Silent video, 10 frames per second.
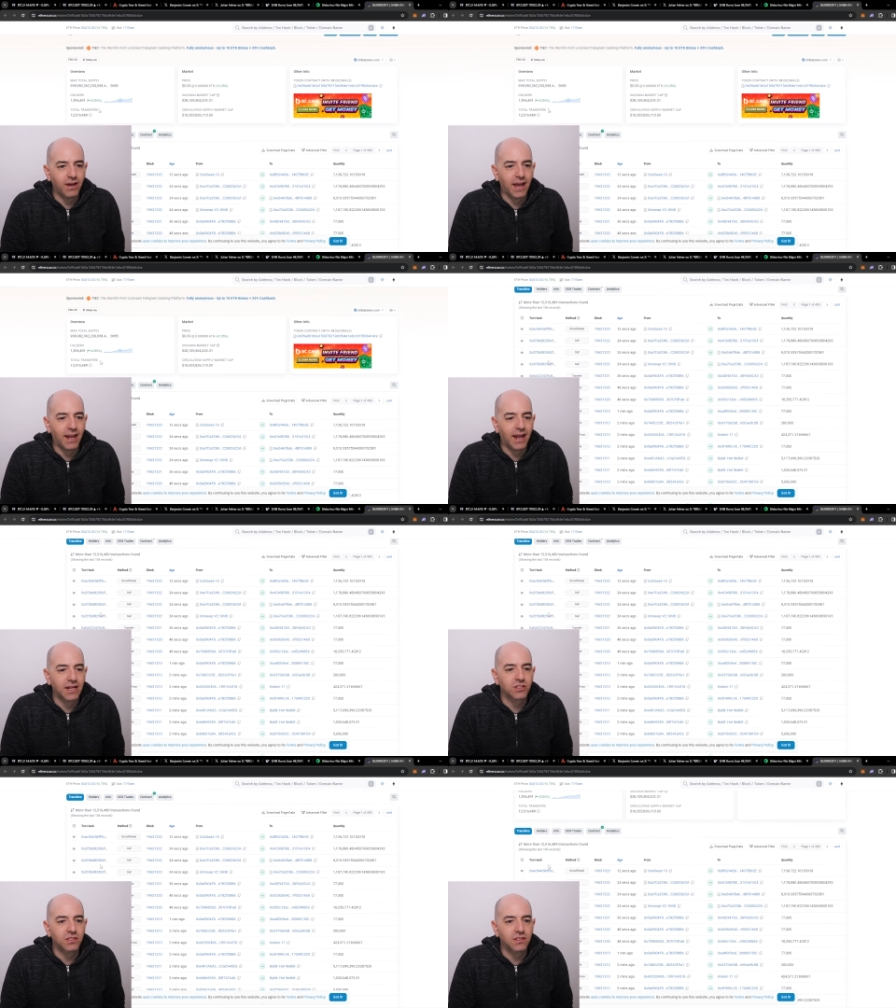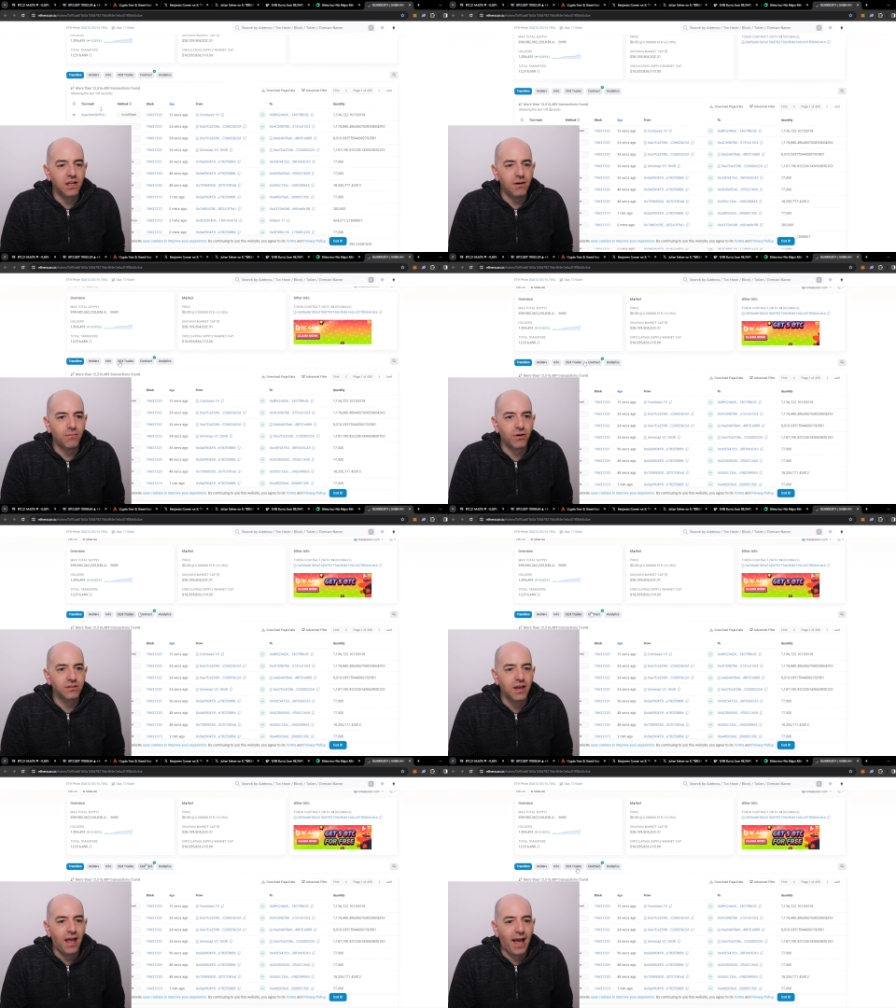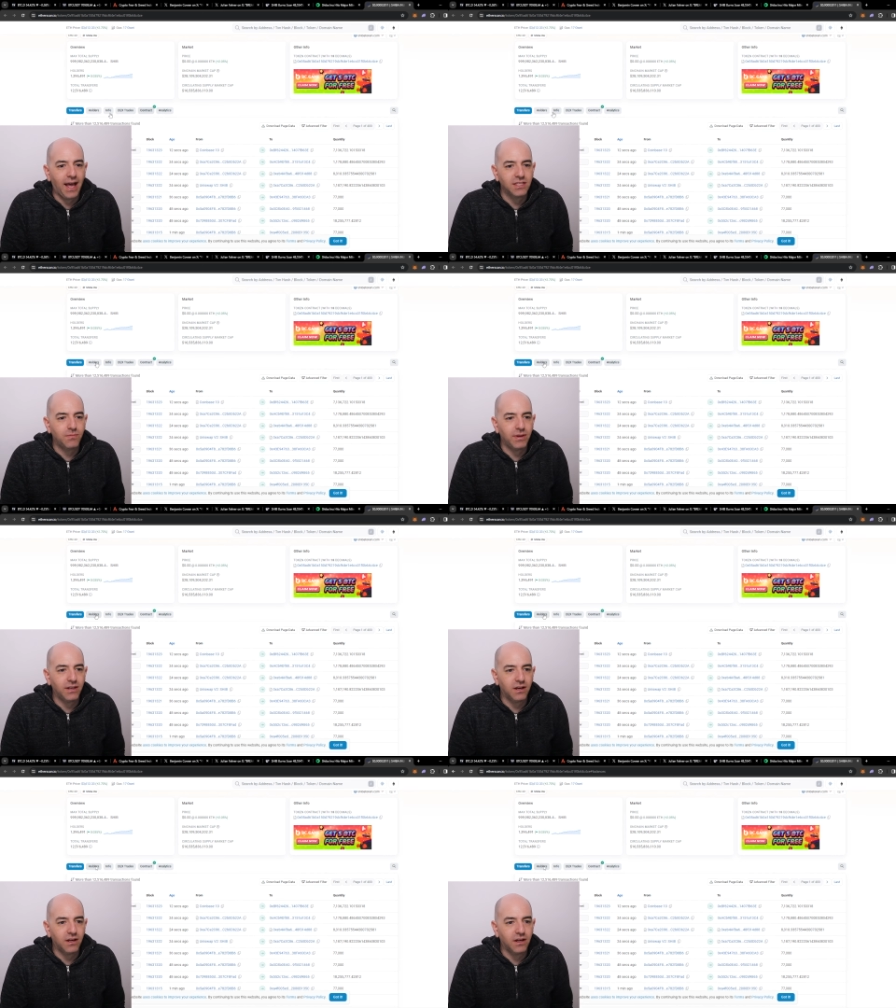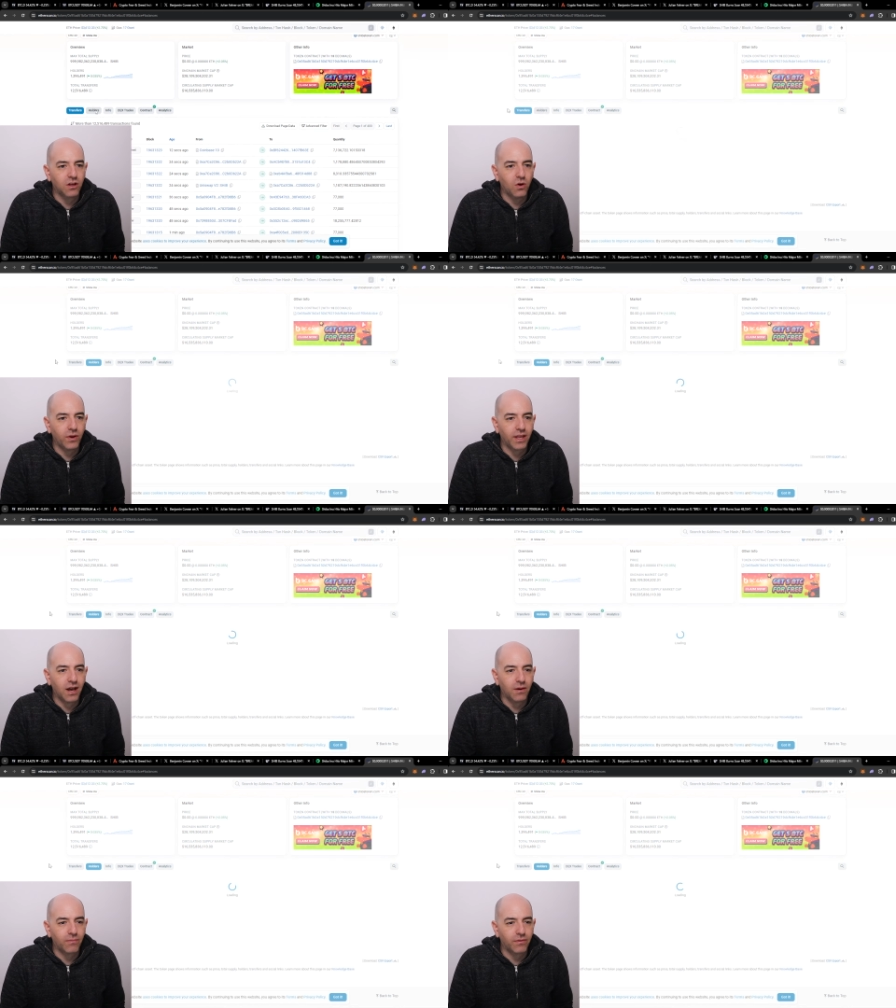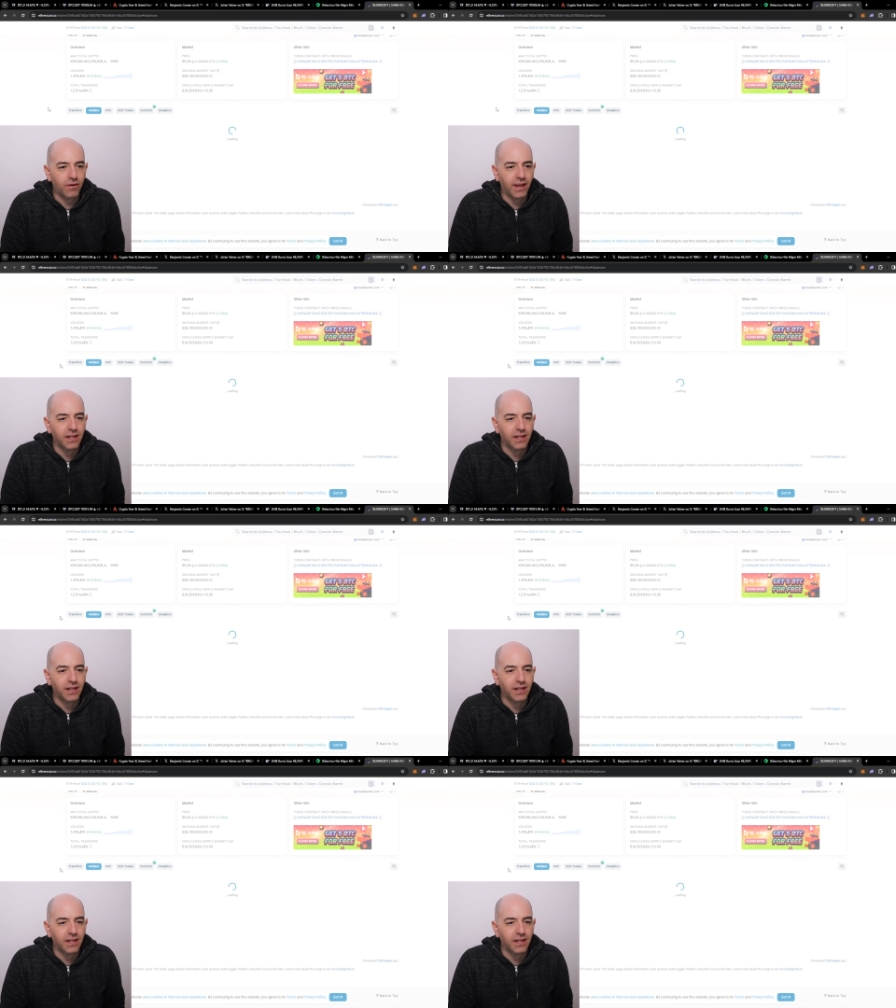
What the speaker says: And actually, the numbers has been going up, right?